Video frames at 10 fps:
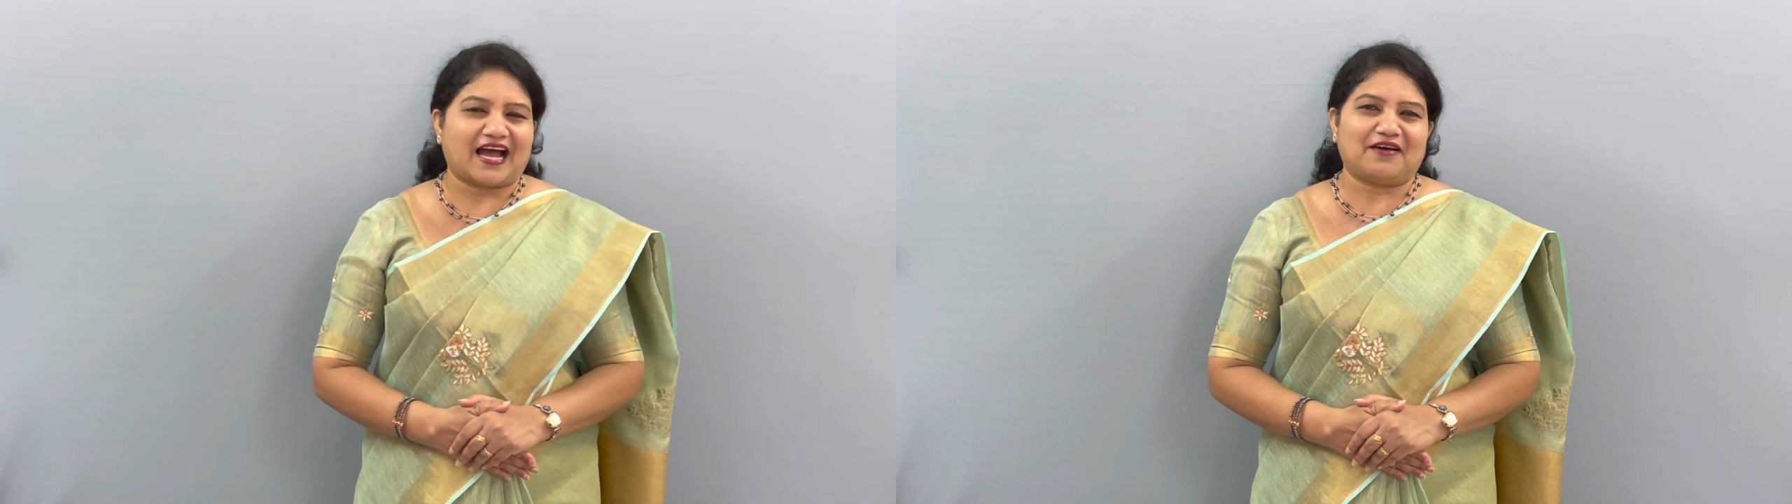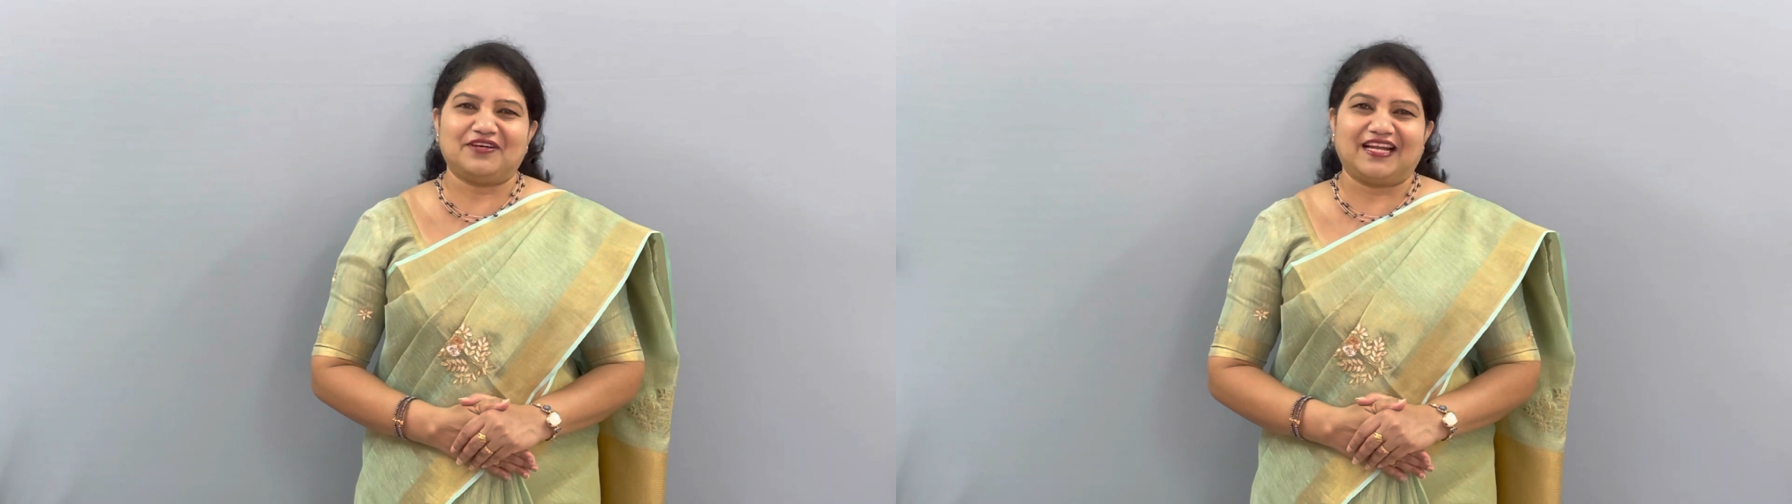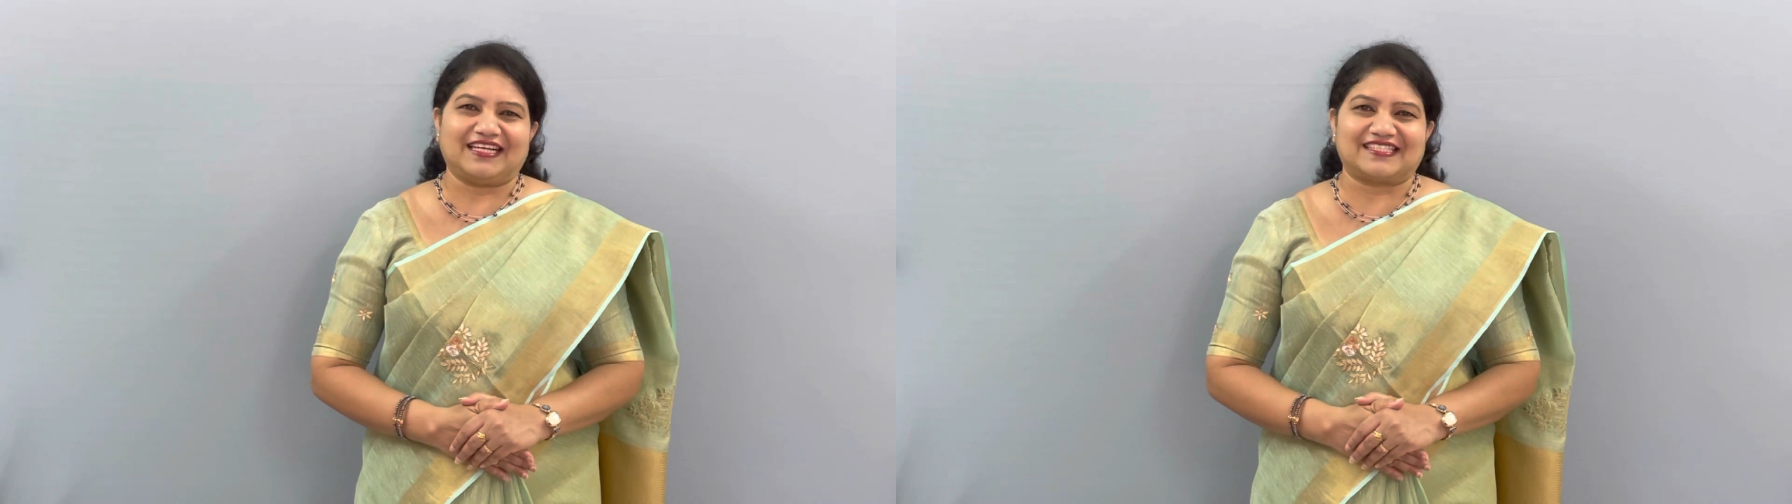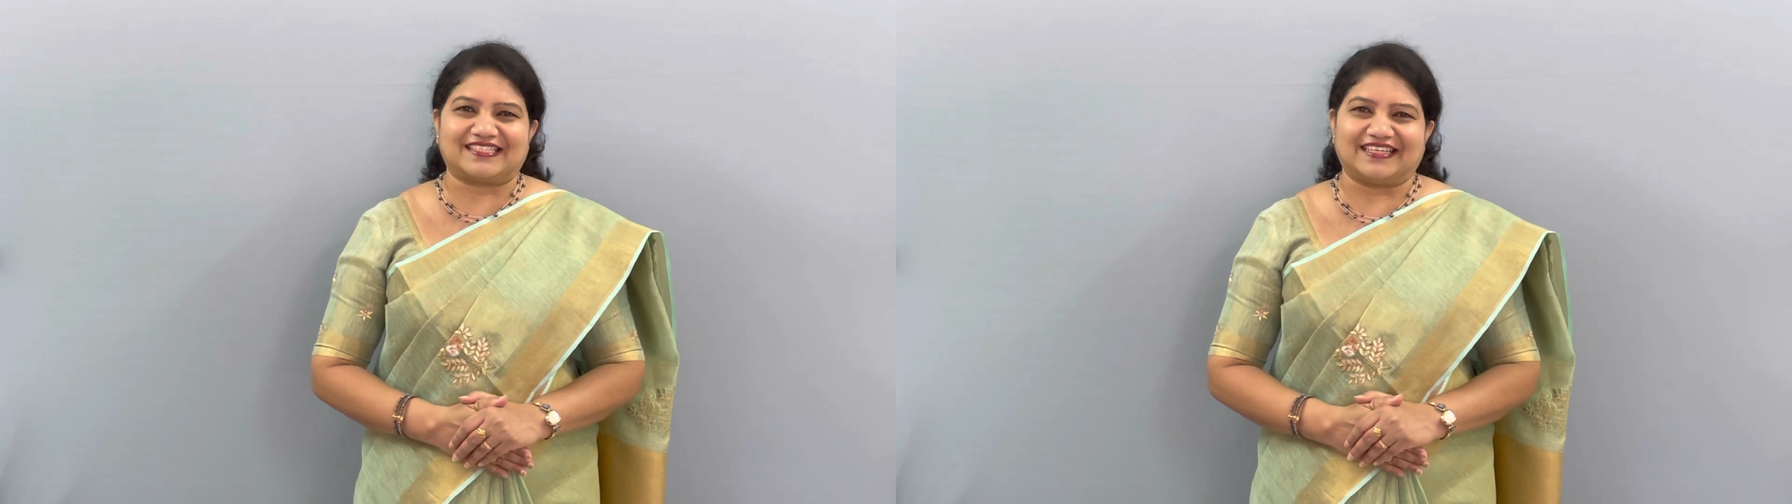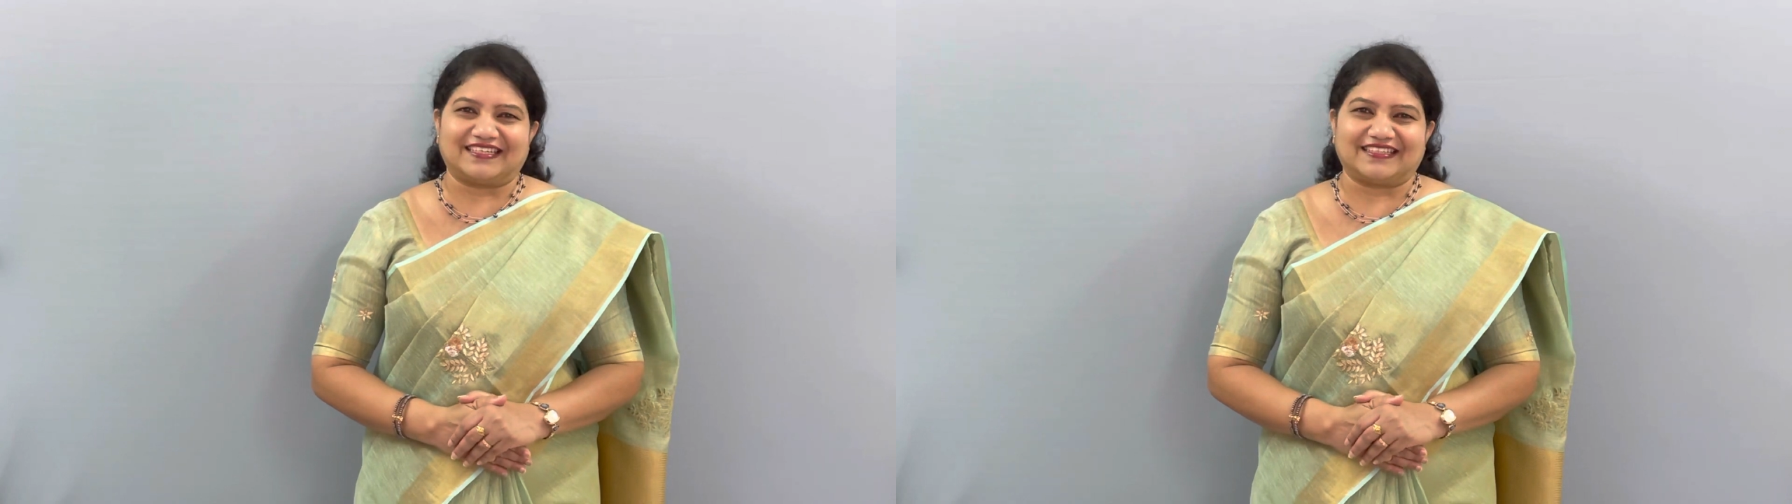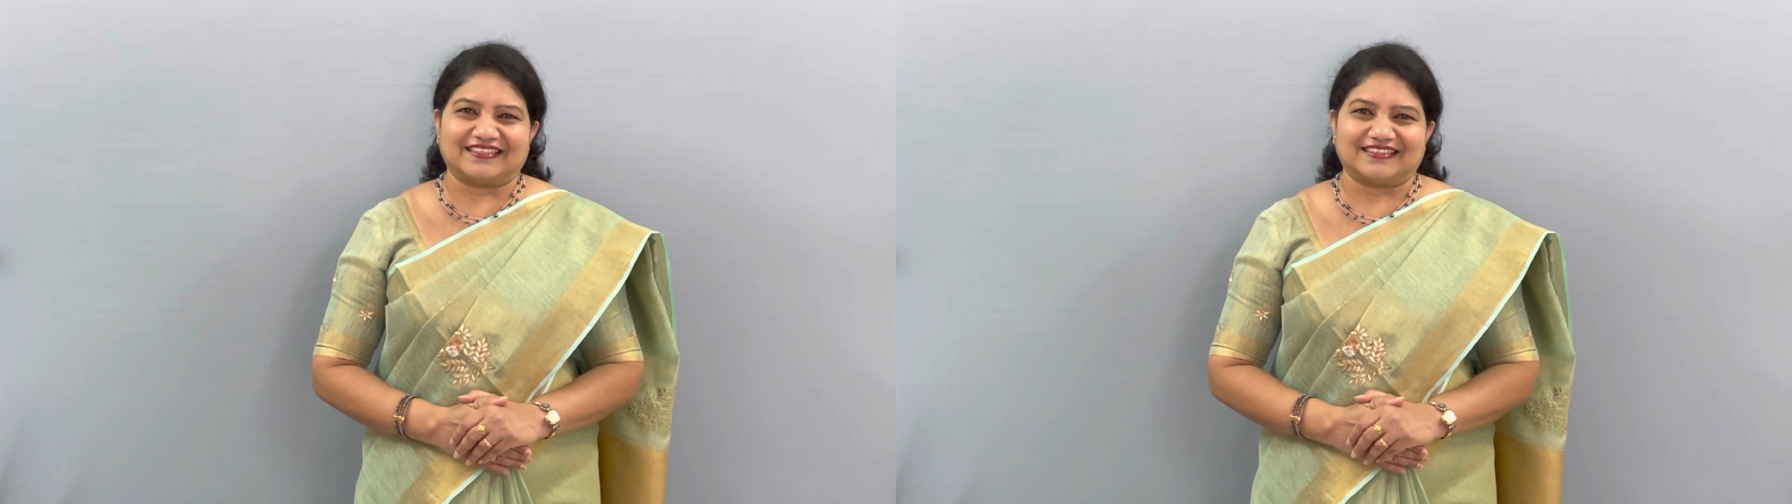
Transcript: Have a nice day.